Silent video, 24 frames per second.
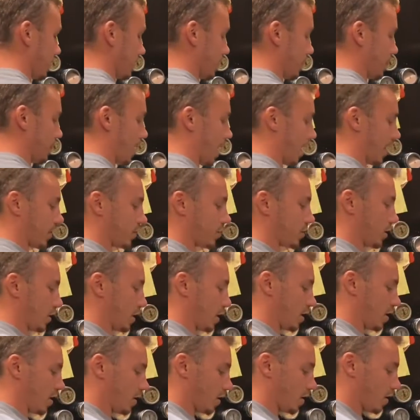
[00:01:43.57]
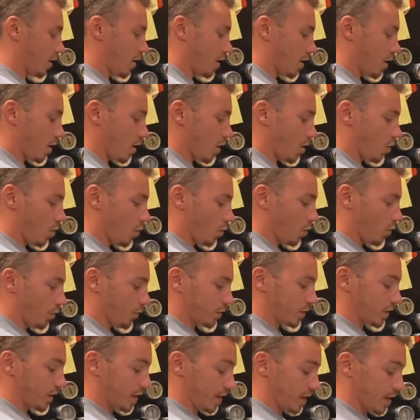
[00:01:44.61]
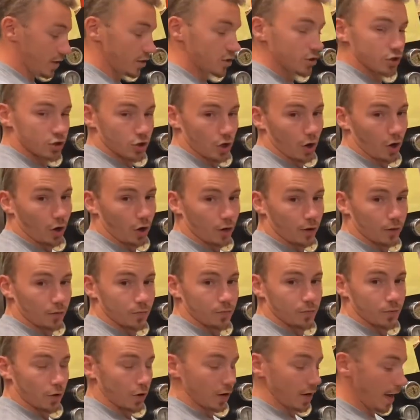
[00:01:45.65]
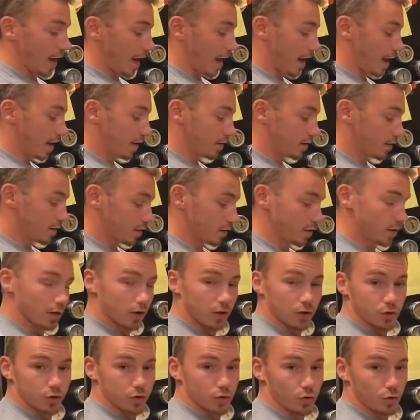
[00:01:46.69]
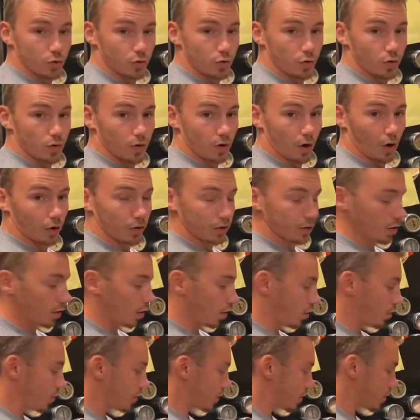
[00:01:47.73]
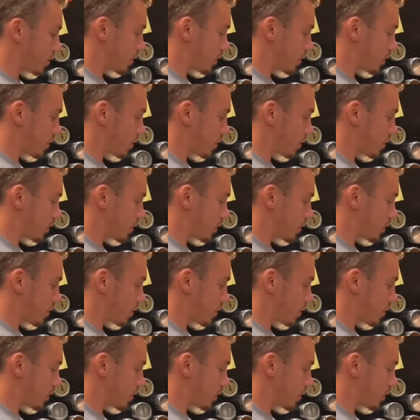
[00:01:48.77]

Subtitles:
and packaged in here. To each jar, you're going to add 2 garlic cloves,